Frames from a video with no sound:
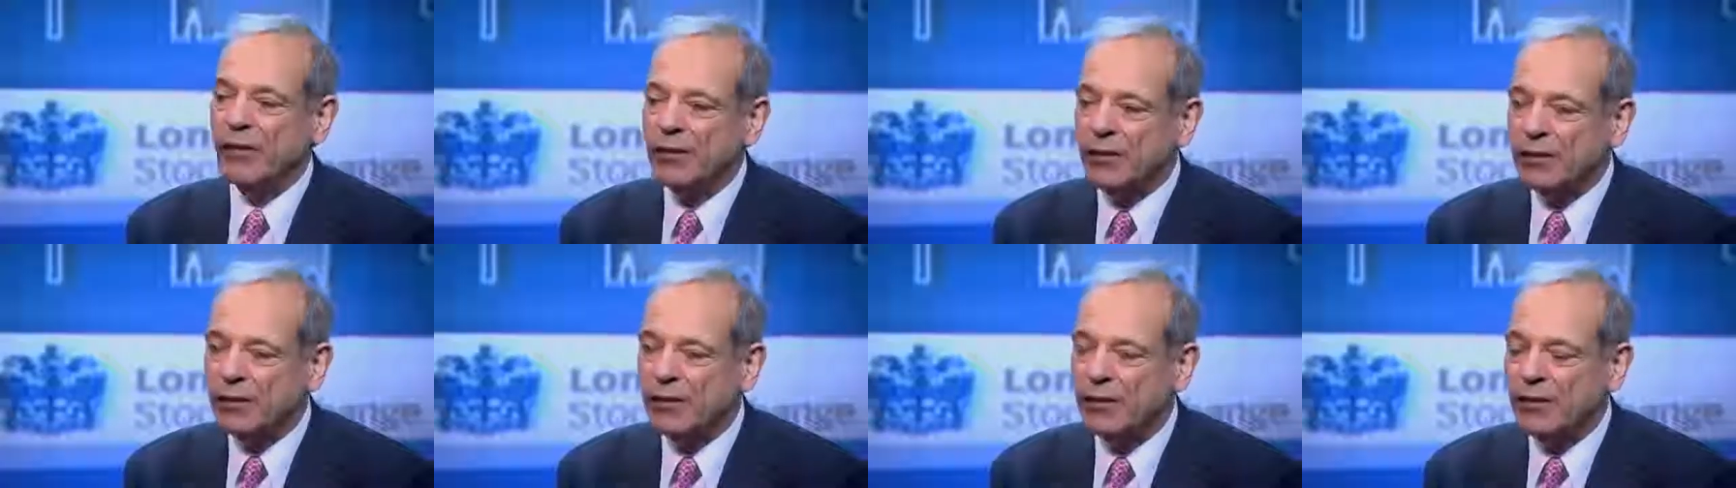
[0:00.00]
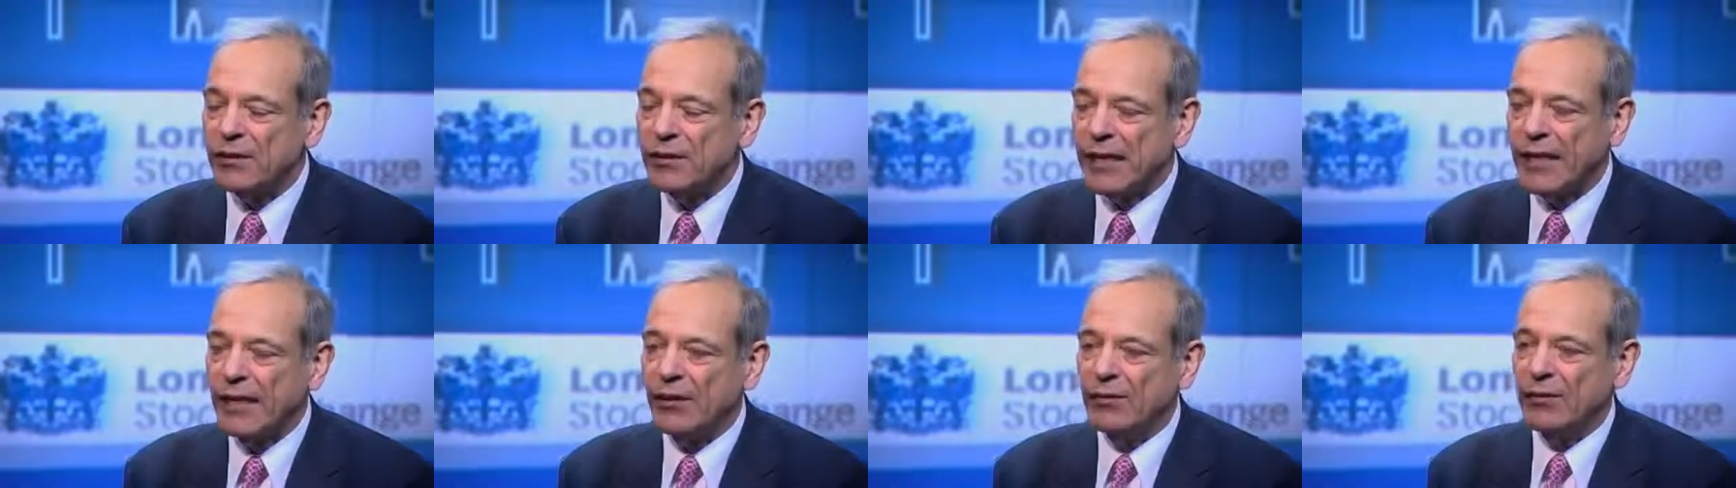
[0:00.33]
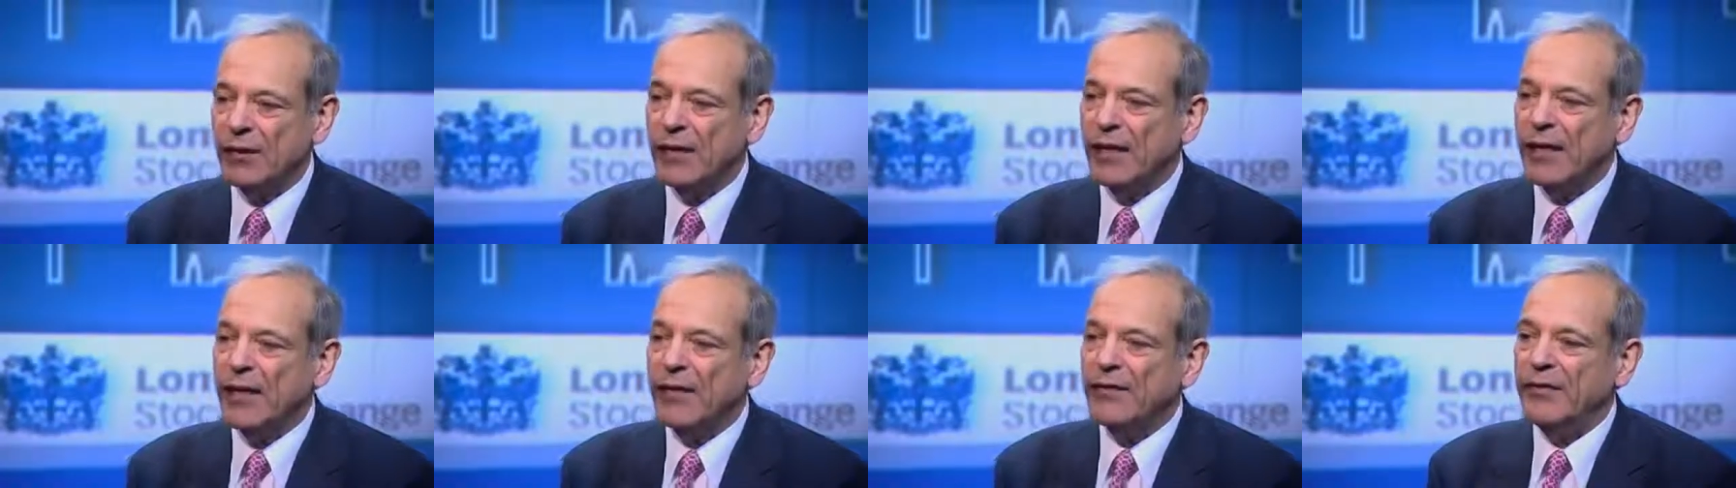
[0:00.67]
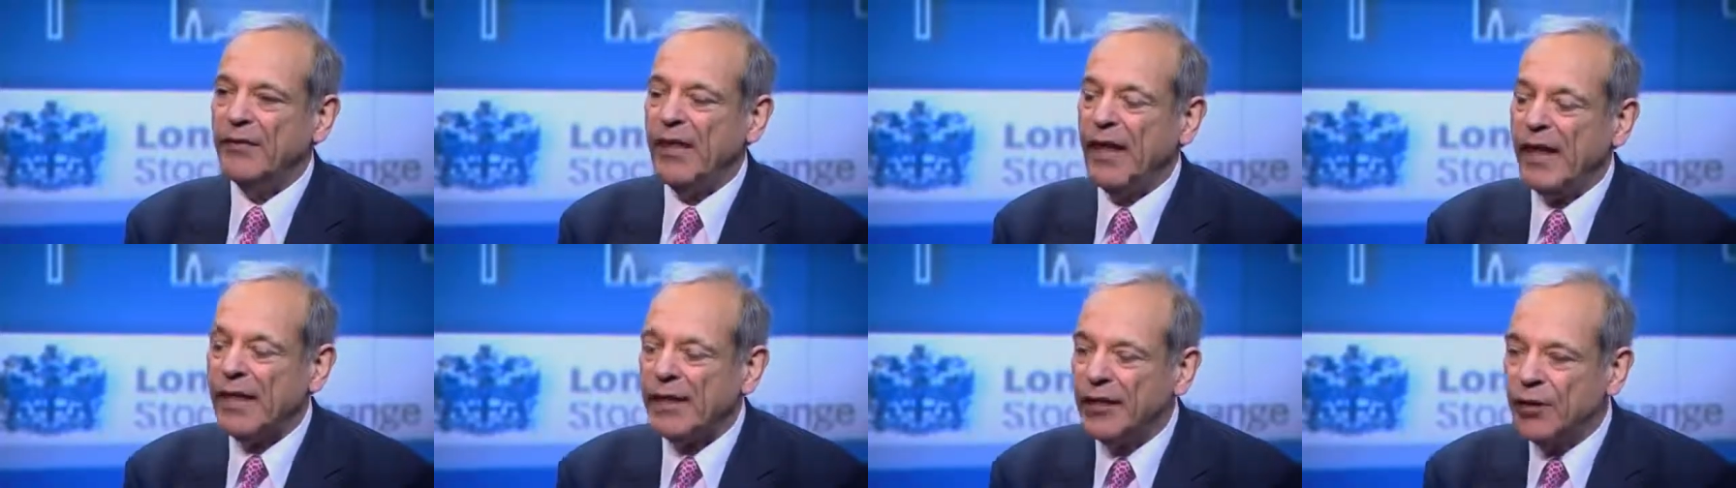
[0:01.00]
turns out
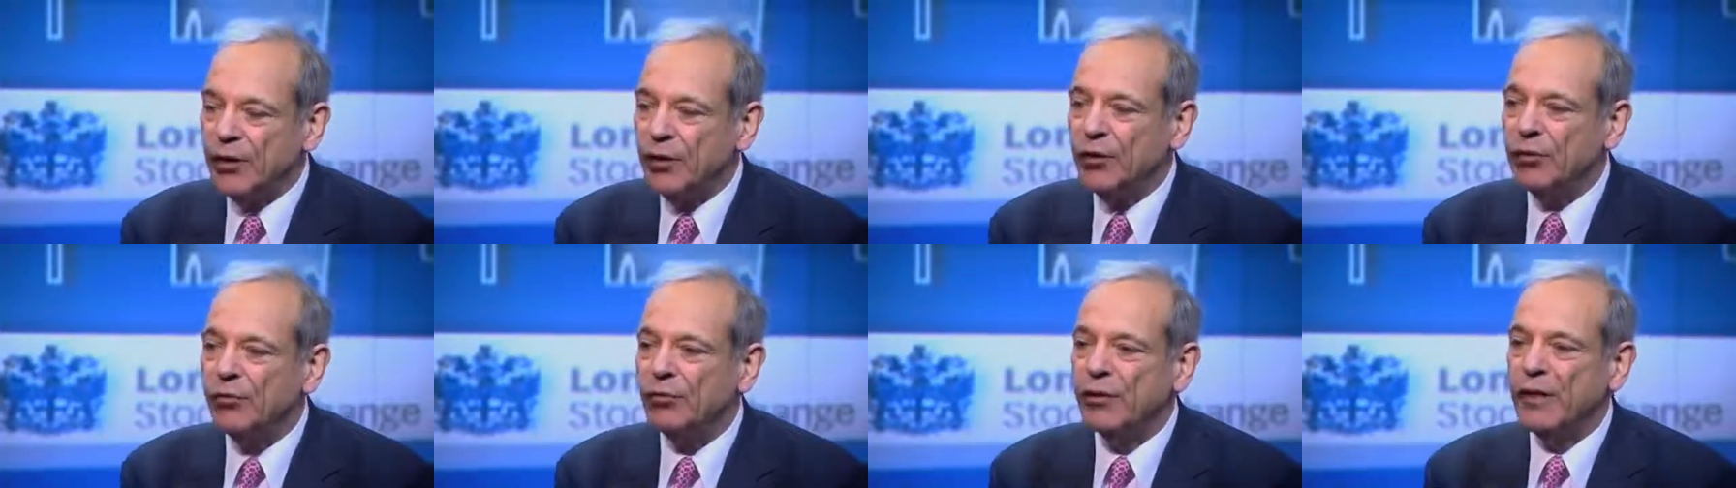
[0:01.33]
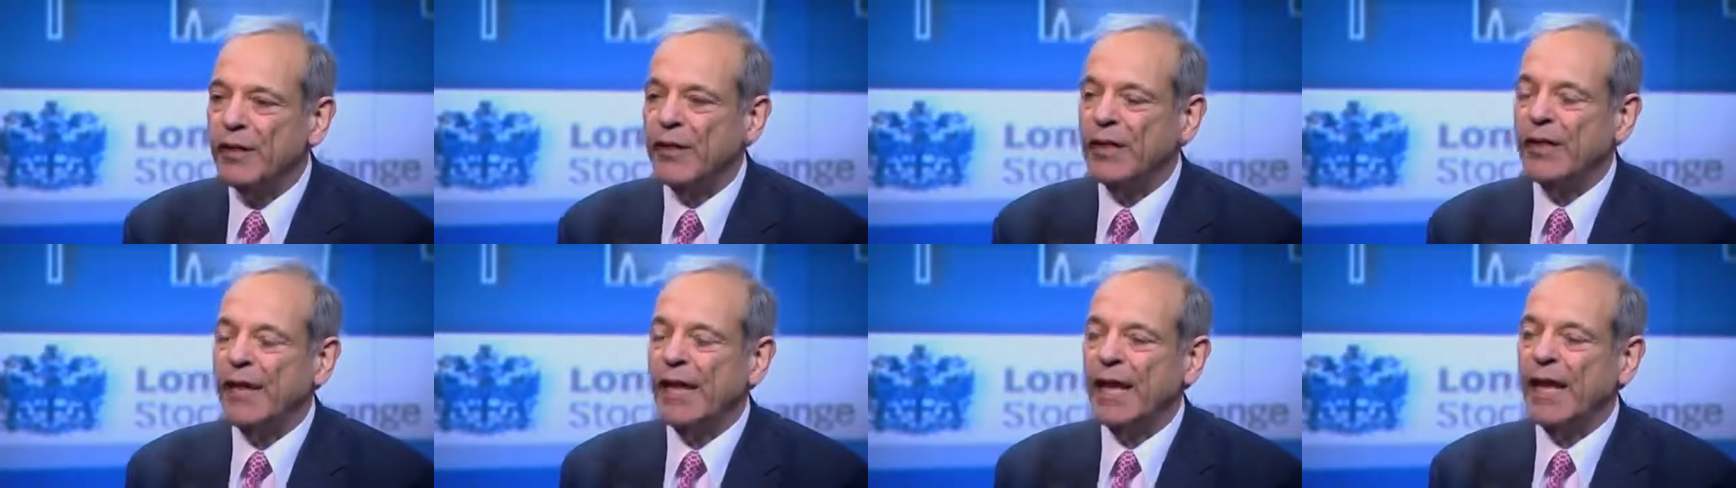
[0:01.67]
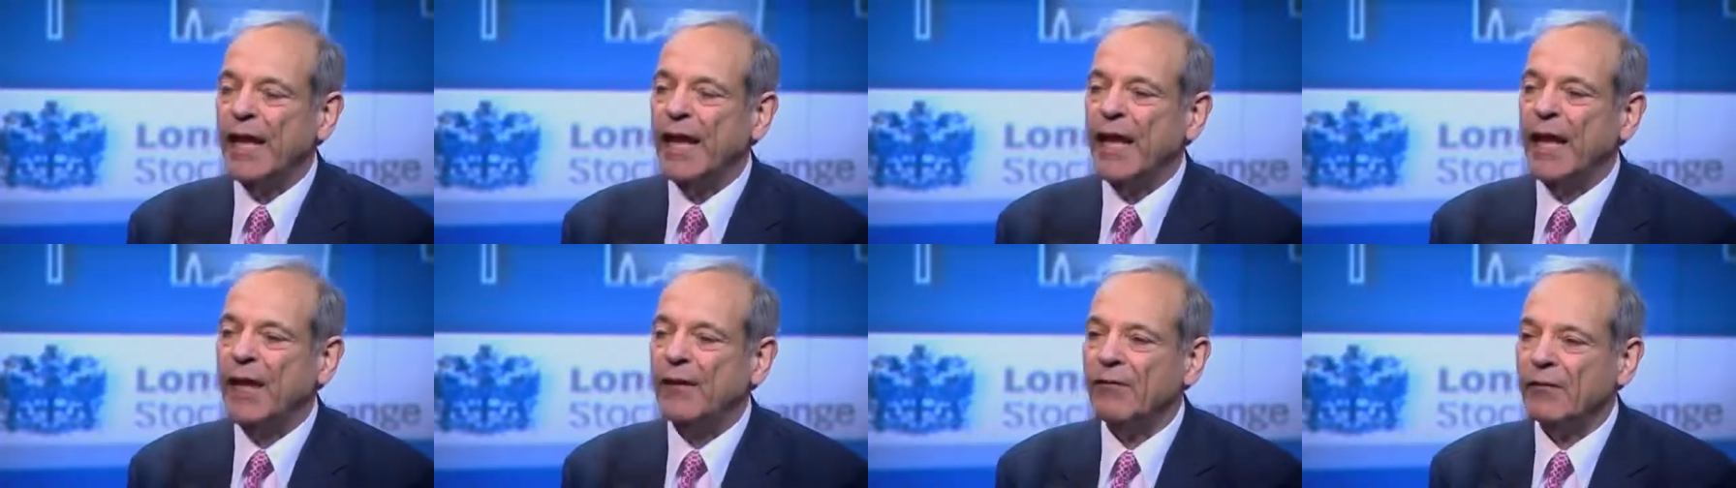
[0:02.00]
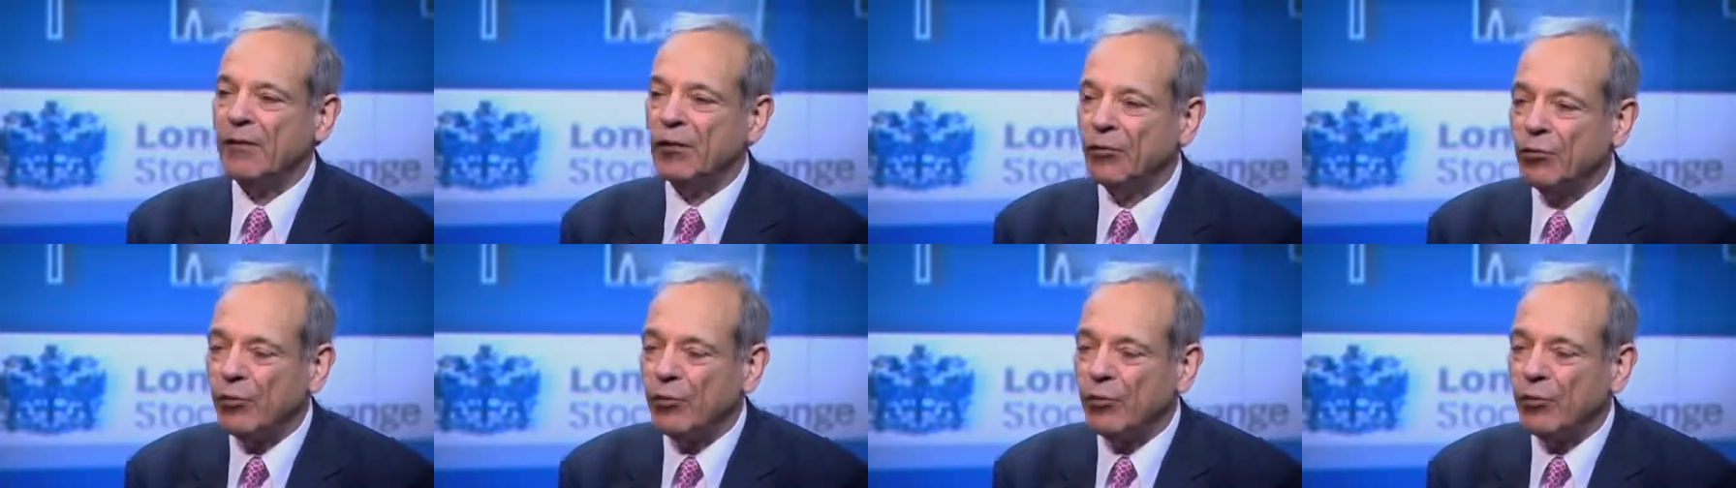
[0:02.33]
that you can have